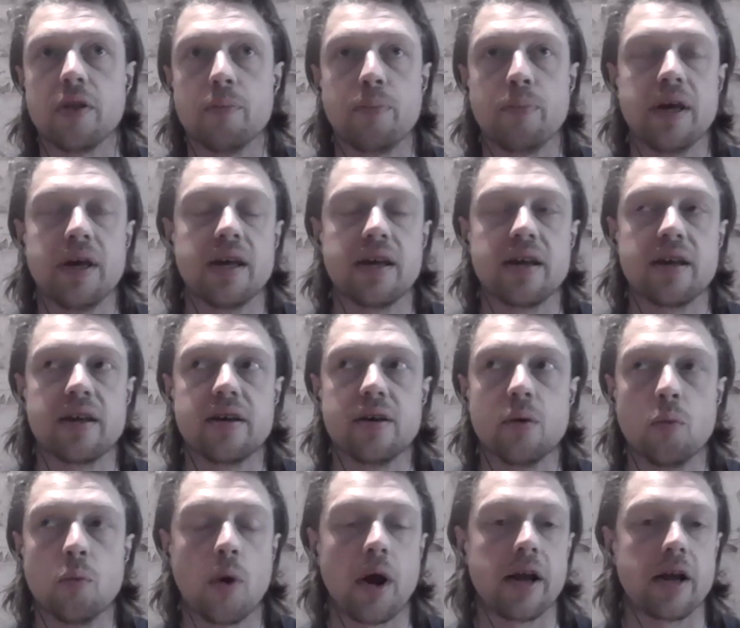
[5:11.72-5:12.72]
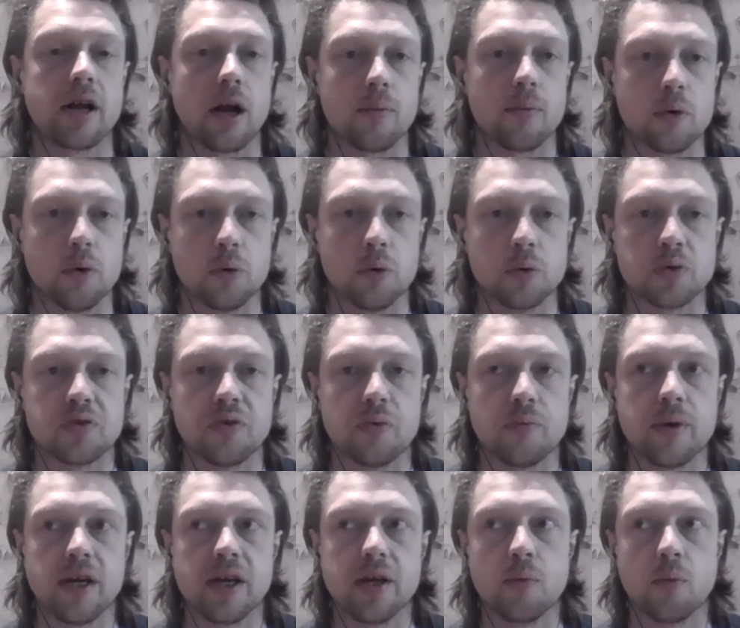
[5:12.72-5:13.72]
big wake up calls for
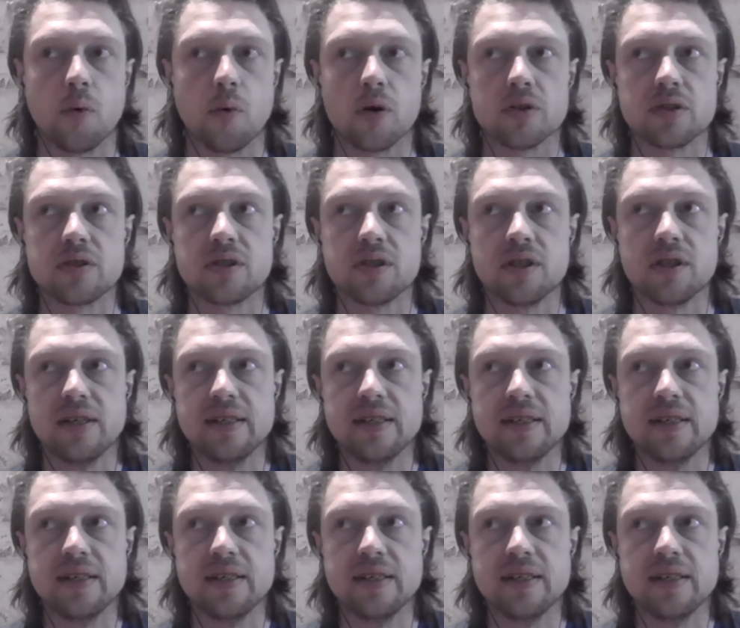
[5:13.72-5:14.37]
me was,